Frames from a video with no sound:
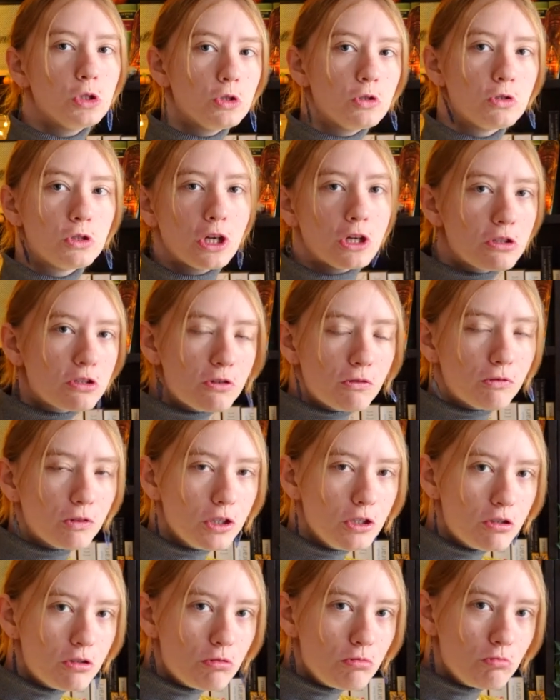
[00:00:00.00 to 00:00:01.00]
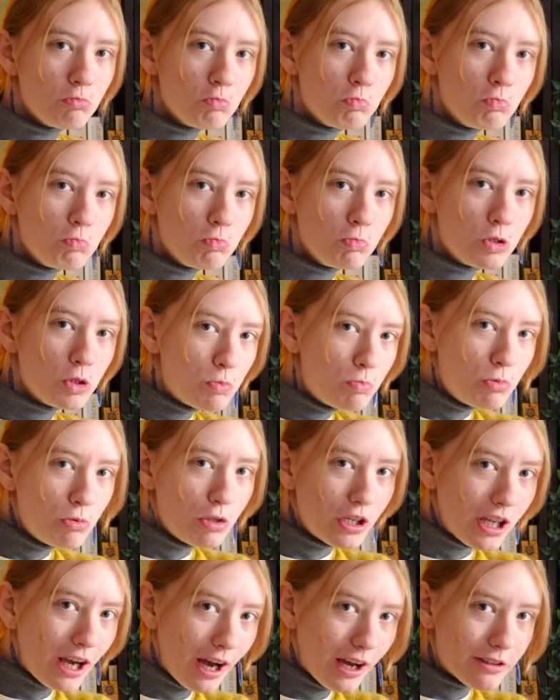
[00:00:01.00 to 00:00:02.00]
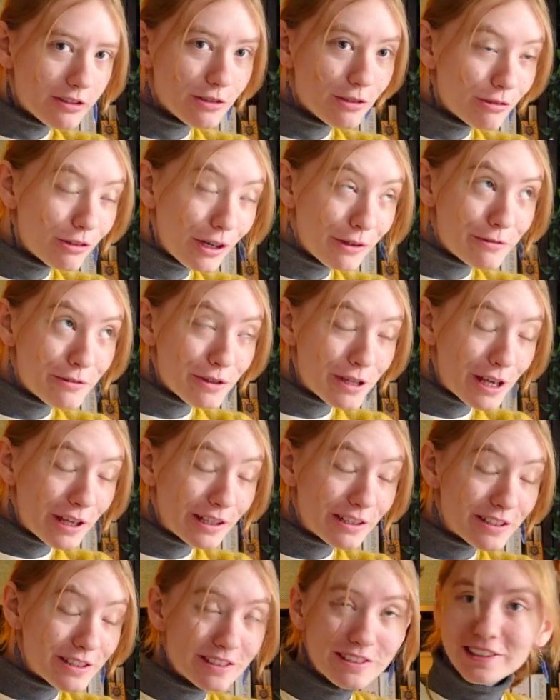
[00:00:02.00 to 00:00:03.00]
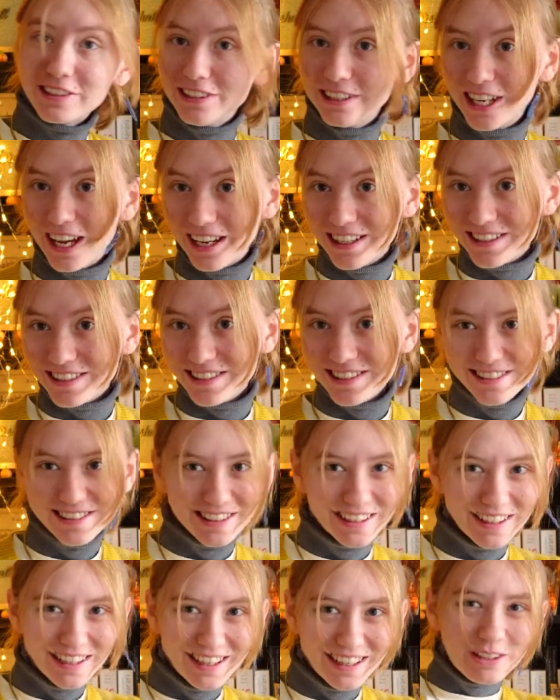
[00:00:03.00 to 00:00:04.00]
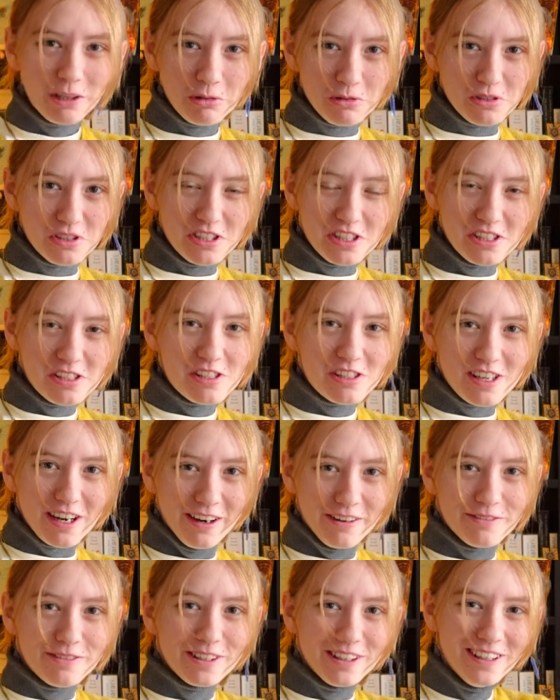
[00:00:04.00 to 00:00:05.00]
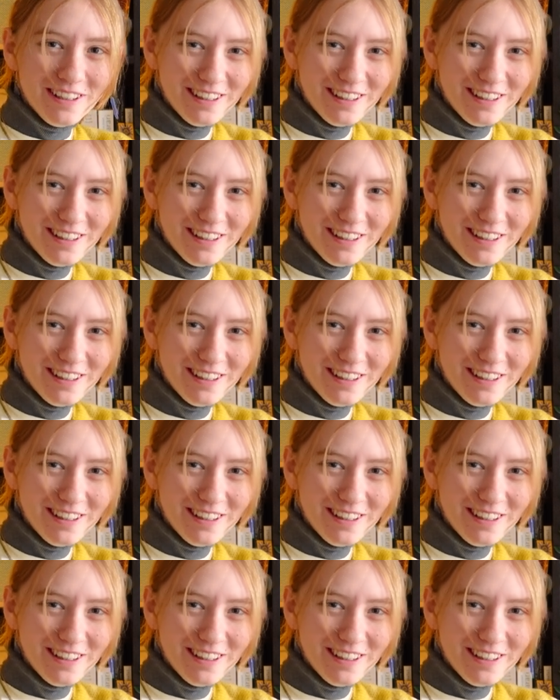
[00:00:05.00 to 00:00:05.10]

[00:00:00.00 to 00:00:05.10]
6 different spooky arts and crafts things. Yes. Ghosts and stuff.